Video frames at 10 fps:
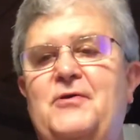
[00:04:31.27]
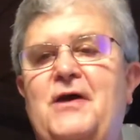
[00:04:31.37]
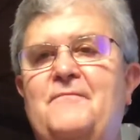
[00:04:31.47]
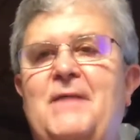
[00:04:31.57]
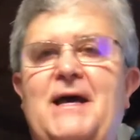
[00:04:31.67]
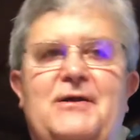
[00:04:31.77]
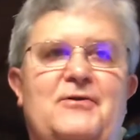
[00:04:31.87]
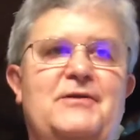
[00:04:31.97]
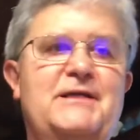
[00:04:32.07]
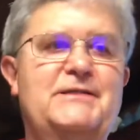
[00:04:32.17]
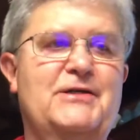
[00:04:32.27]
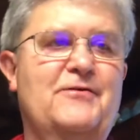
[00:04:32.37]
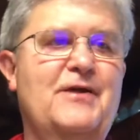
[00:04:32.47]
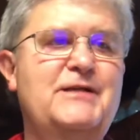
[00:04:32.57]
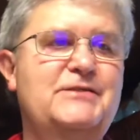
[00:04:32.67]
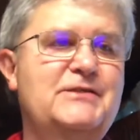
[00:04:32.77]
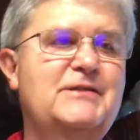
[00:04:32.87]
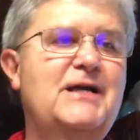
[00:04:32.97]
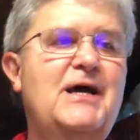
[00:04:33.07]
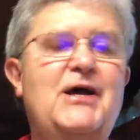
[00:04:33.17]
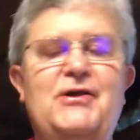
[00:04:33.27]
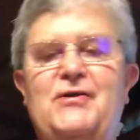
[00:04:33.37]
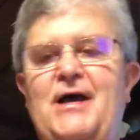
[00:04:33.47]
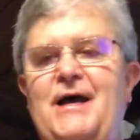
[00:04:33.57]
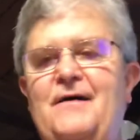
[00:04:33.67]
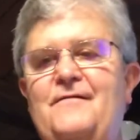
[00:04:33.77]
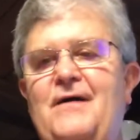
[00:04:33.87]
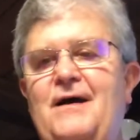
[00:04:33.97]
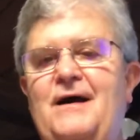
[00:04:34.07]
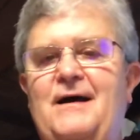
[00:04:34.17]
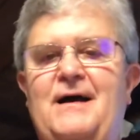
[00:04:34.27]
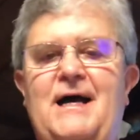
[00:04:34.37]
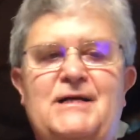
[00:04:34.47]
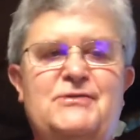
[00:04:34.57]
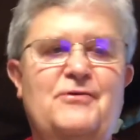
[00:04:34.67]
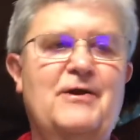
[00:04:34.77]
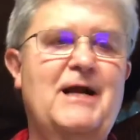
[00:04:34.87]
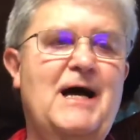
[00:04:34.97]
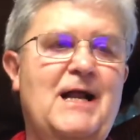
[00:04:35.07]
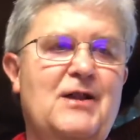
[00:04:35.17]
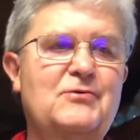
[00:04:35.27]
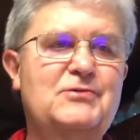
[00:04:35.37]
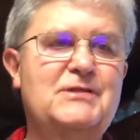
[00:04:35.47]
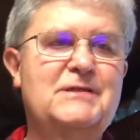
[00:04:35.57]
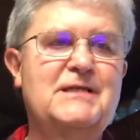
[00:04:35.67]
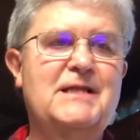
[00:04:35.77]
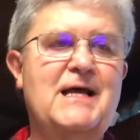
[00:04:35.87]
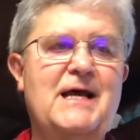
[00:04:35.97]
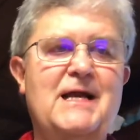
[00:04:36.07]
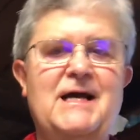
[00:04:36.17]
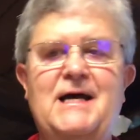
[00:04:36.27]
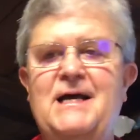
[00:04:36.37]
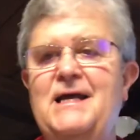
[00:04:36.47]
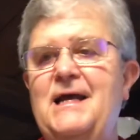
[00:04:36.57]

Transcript: You have macular degeneration, you have asteroid hyalosis in that eye,